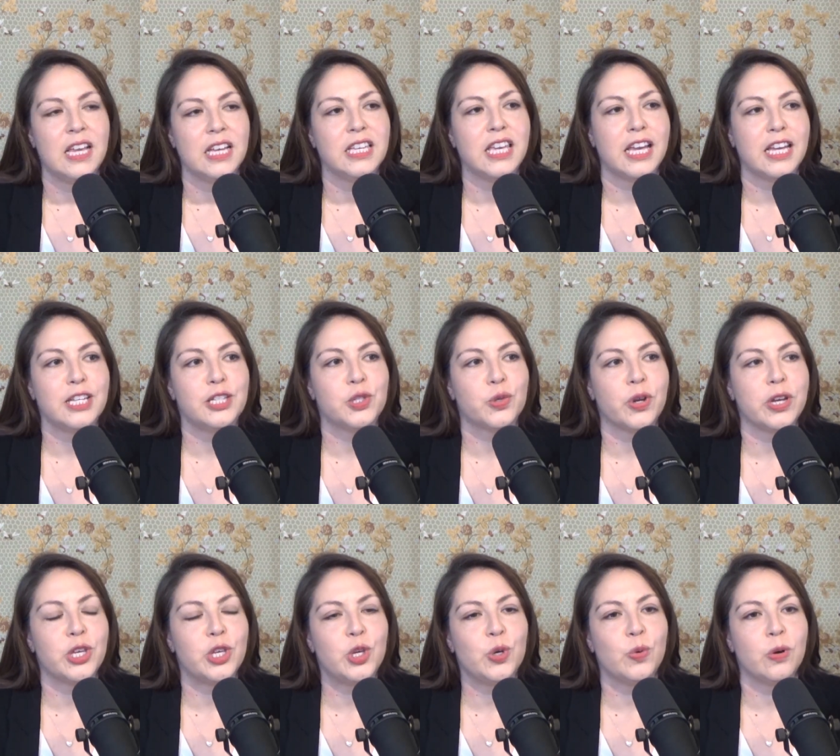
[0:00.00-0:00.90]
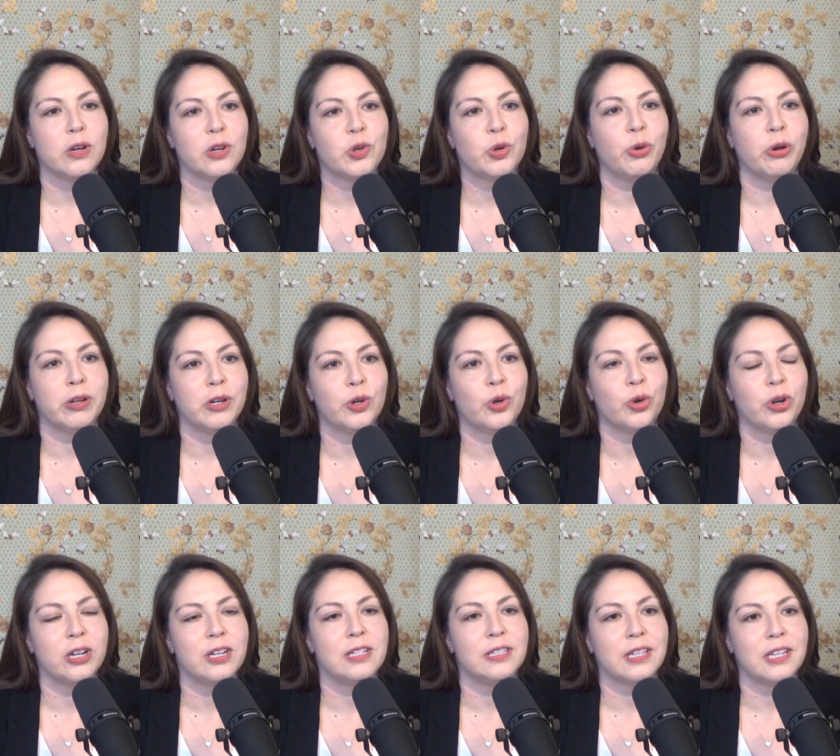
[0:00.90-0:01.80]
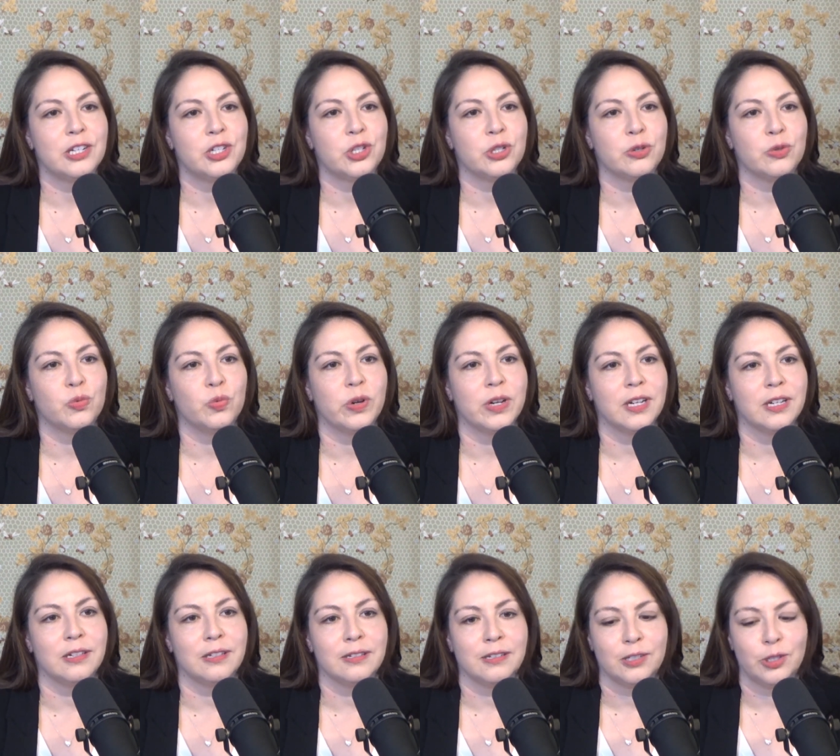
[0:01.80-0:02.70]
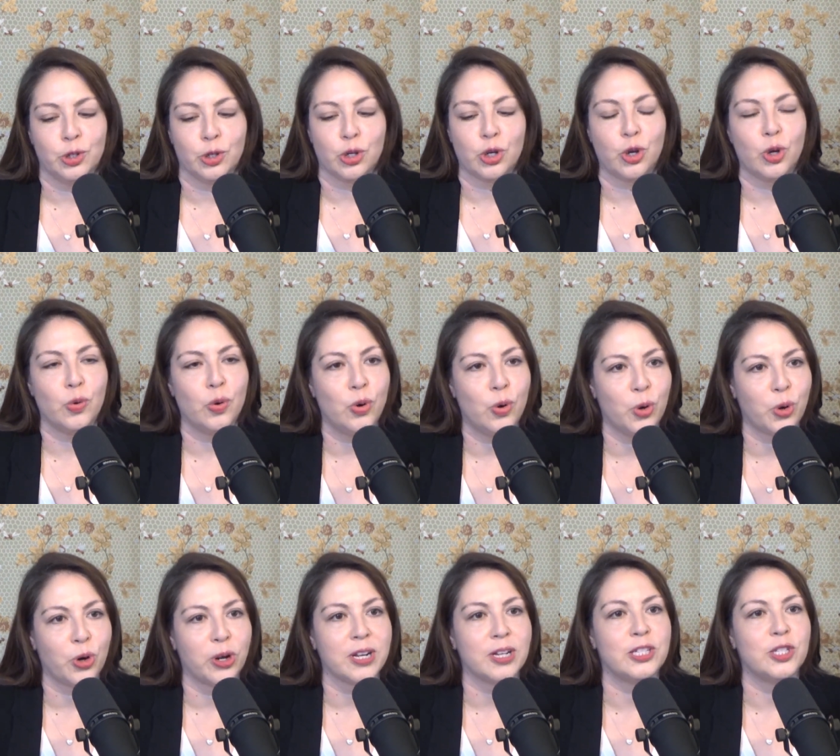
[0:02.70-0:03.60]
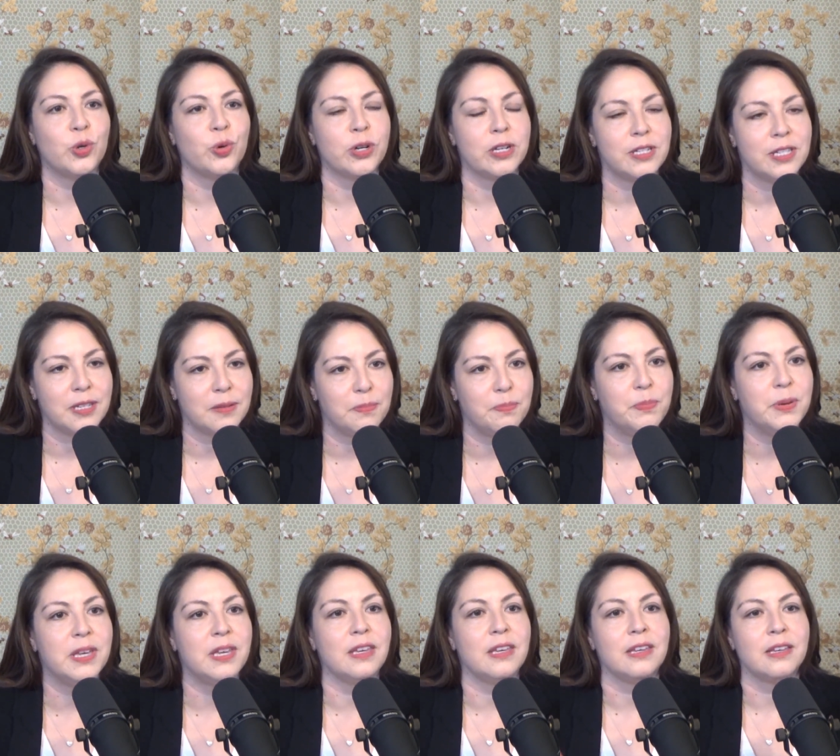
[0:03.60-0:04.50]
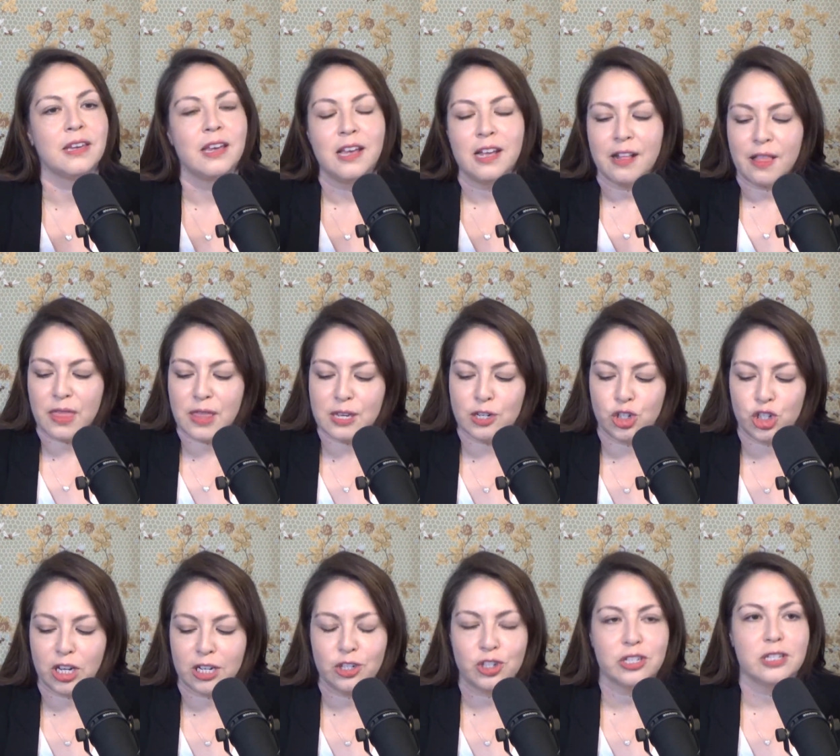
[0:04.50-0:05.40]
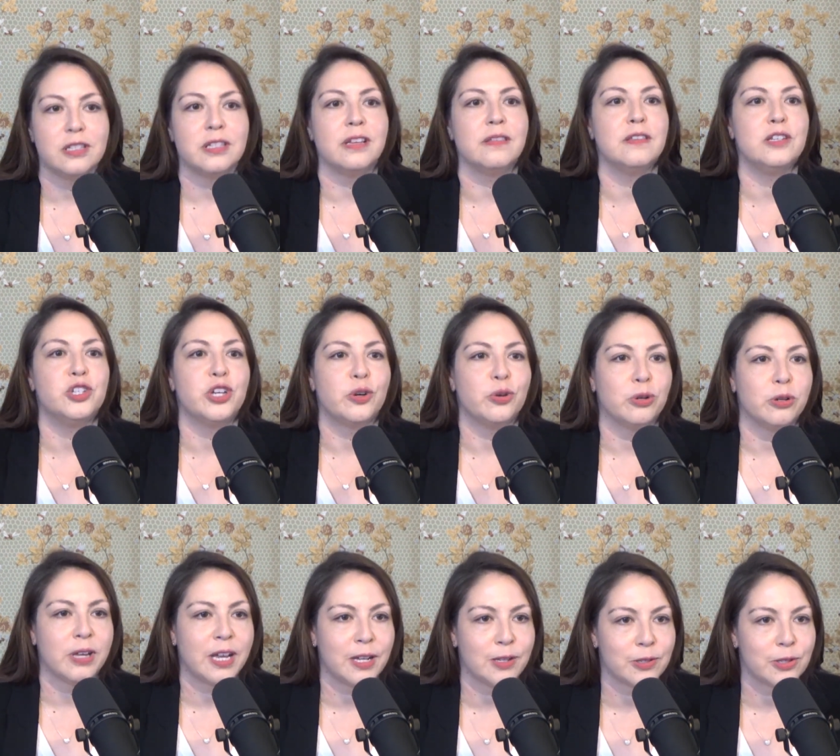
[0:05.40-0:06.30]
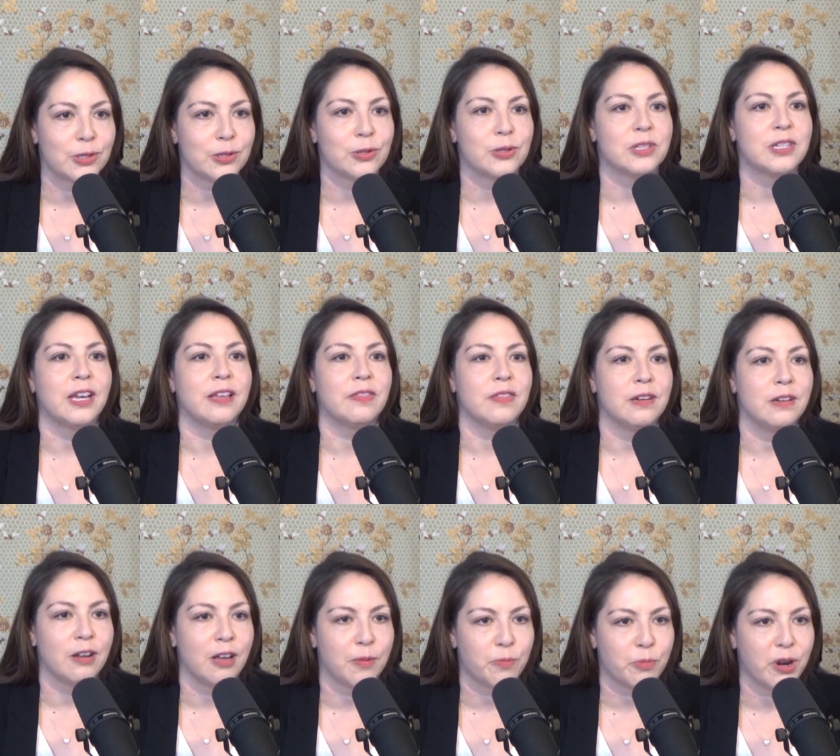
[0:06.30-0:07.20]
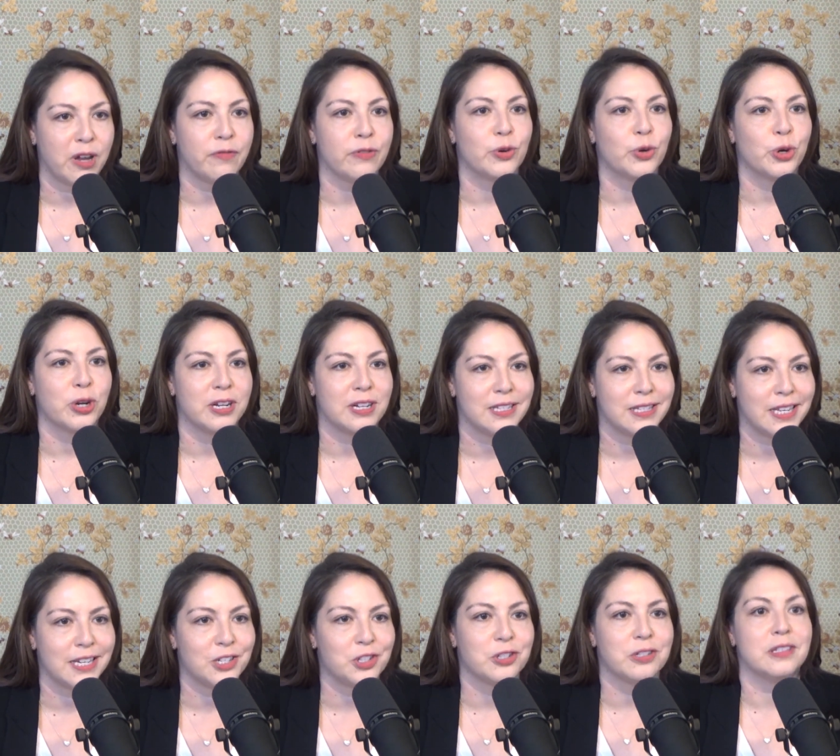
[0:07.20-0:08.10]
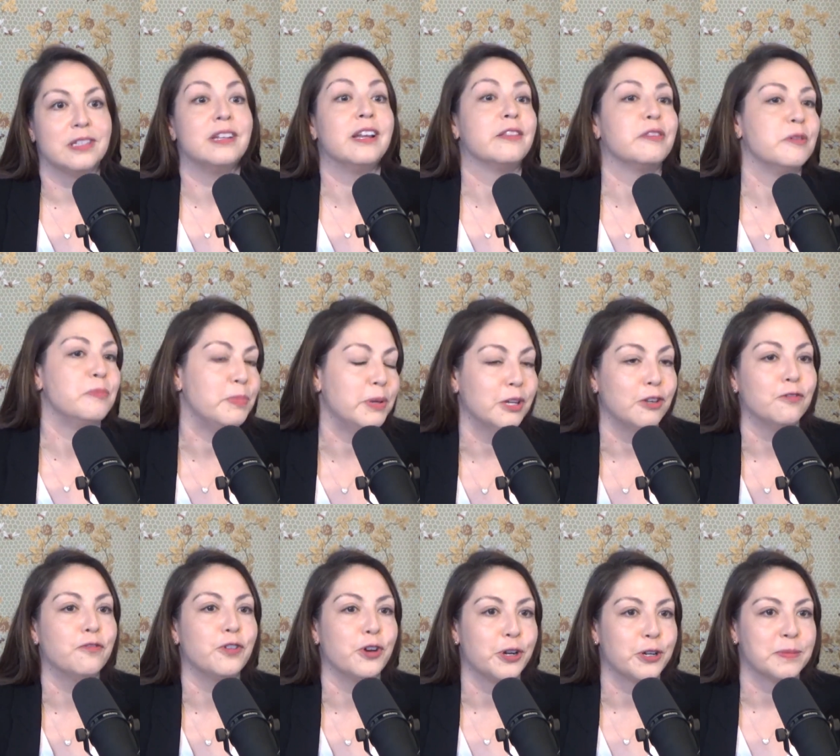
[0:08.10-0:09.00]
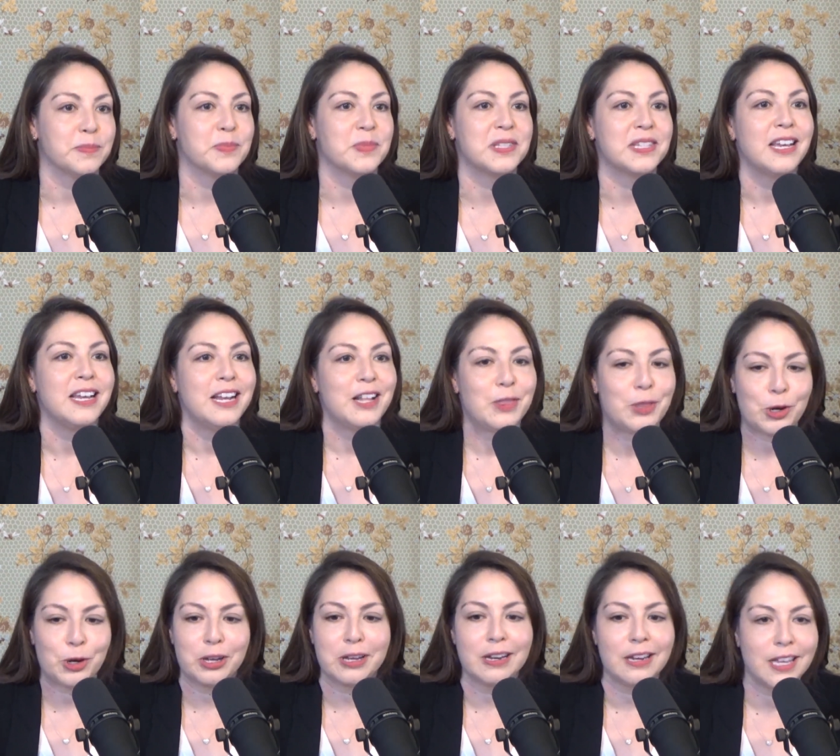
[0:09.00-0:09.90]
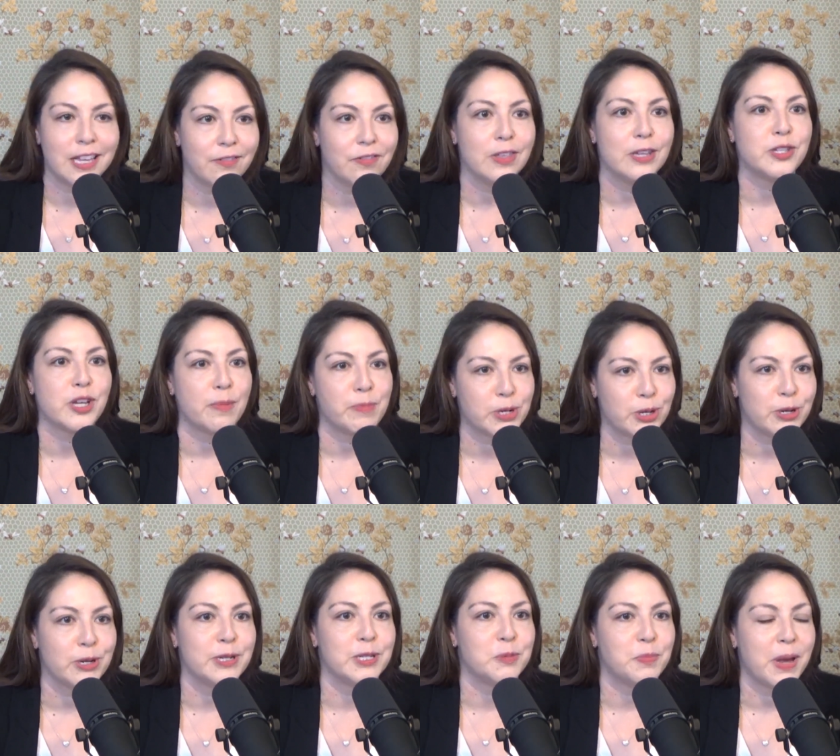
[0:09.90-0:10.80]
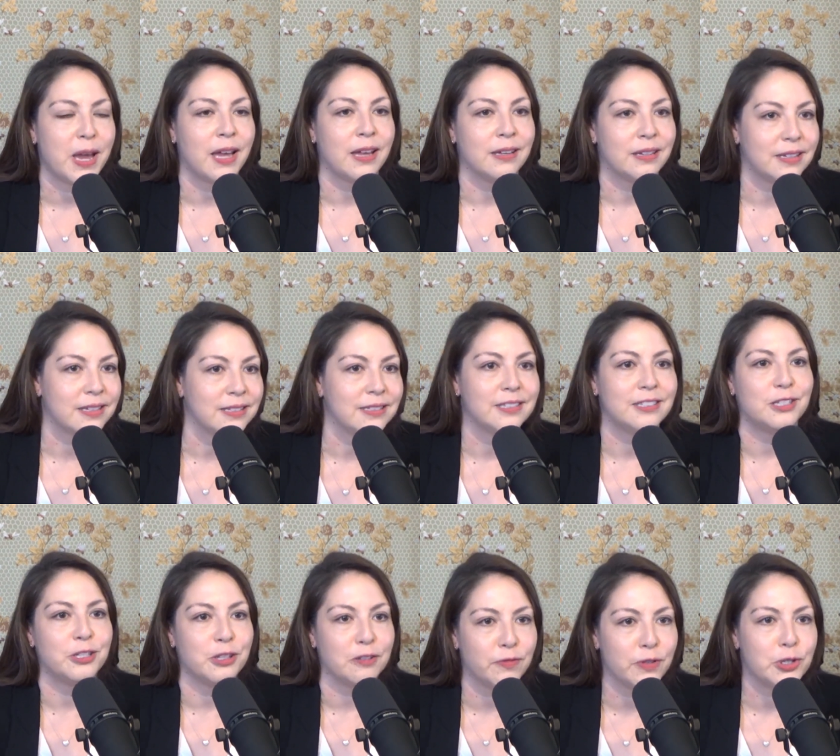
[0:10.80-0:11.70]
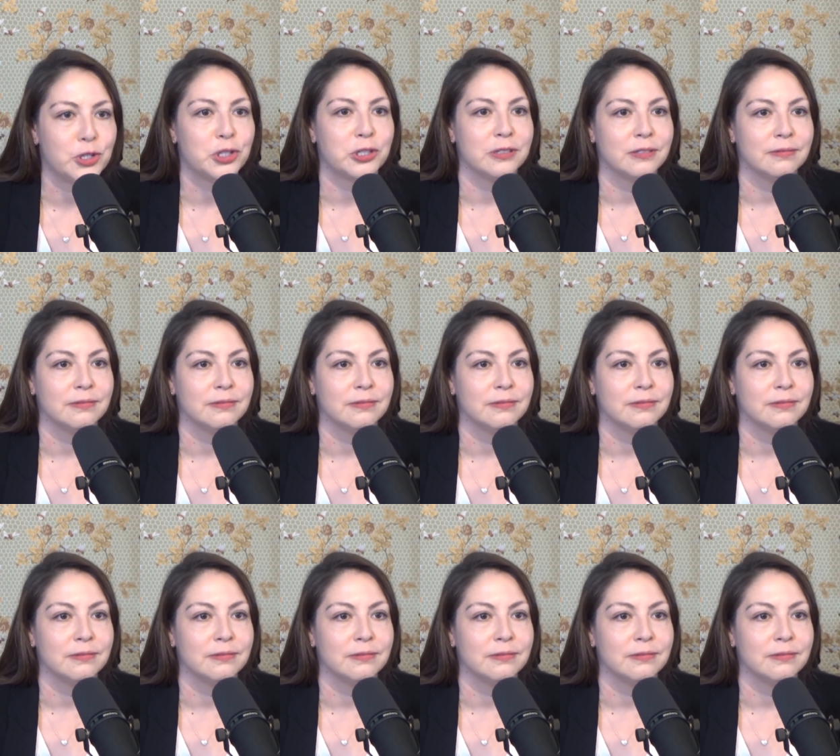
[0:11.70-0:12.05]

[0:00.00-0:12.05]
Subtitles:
Yeah, it's great. You are growing an organization where your cohort is going to be the judges and the general counsels at the nonprofit organizations and at the big firms that are going to give these opportunities back to the future